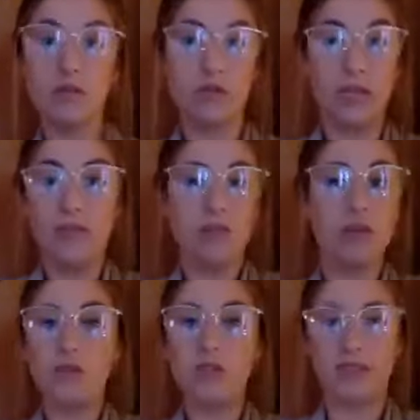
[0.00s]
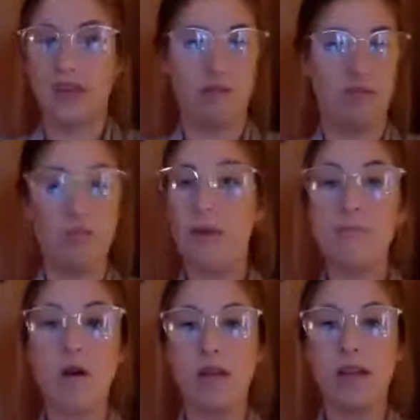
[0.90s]
even group just like
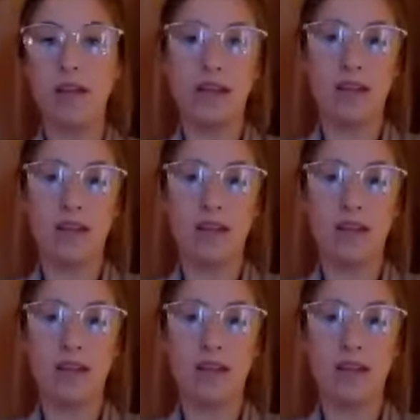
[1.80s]
spitballing in